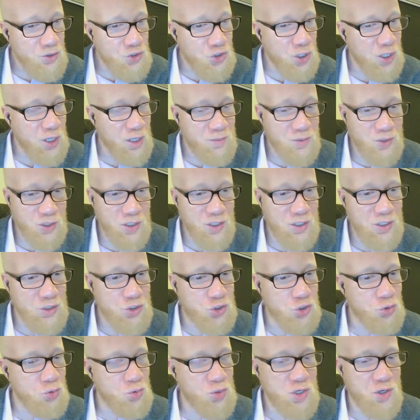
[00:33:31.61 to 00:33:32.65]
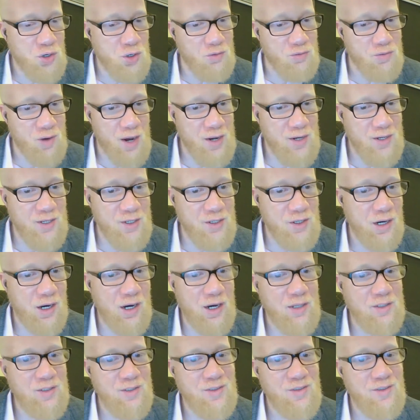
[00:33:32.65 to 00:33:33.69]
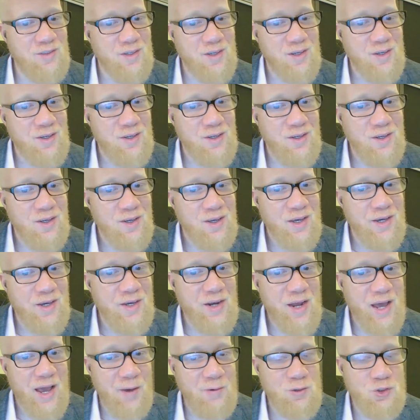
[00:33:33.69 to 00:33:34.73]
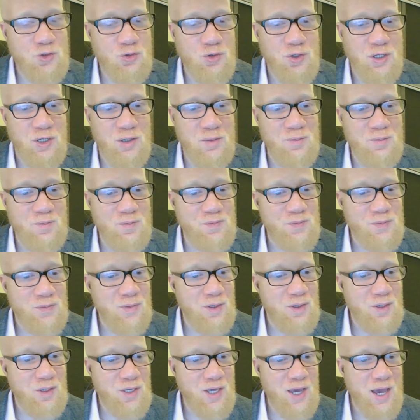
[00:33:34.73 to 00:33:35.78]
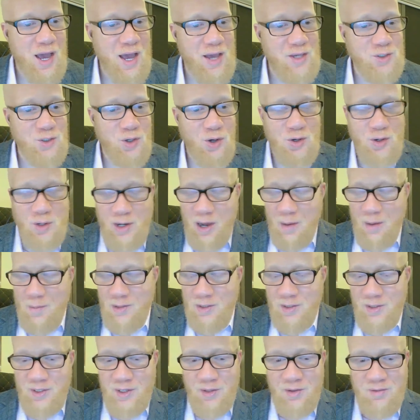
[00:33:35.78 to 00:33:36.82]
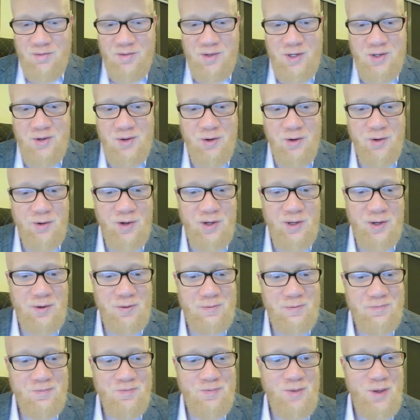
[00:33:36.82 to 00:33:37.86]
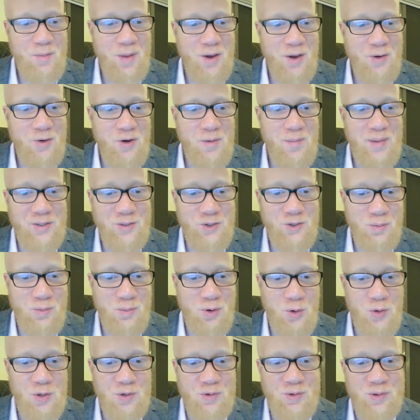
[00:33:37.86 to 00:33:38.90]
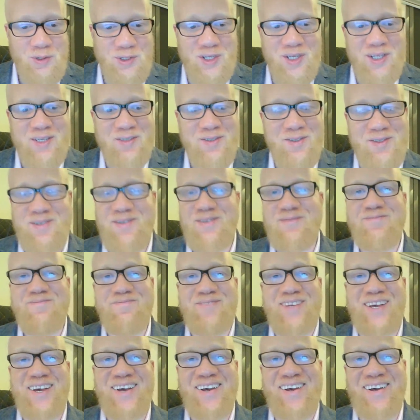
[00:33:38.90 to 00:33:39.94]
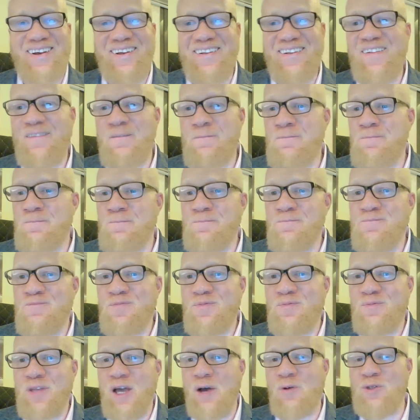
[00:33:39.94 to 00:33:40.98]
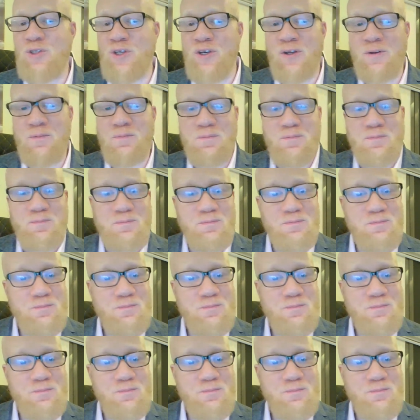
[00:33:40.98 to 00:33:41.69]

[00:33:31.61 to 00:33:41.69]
James E. Jr. finally caught a live stream. Yeah, I saw your comment on the other video earlier about going back to your boring routines. That was good.